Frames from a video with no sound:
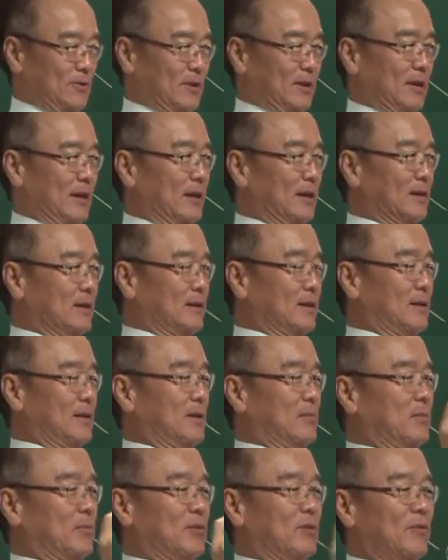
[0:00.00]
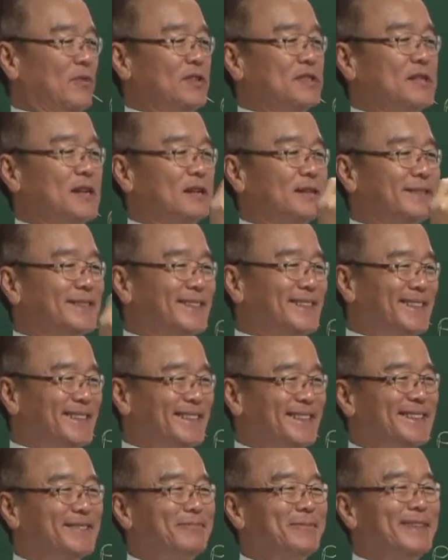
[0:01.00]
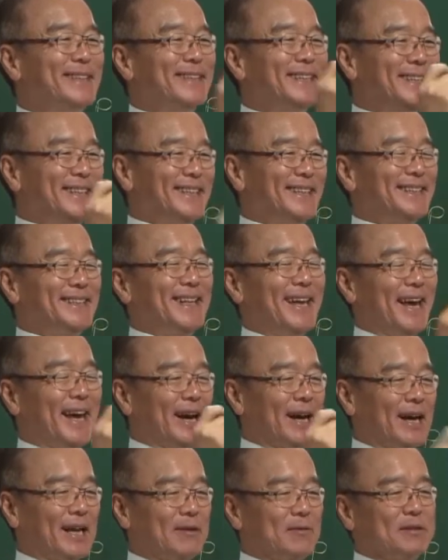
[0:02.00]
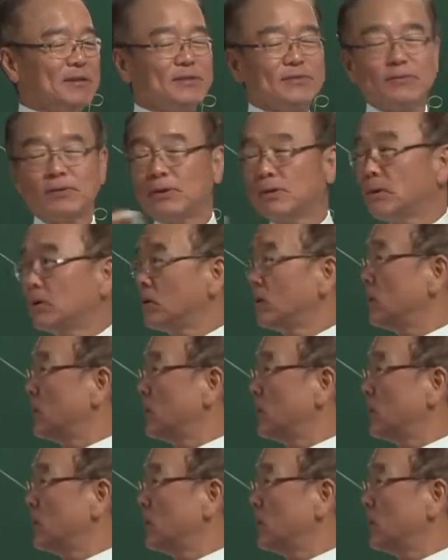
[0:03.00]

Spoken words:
Okay, the professional term in economics for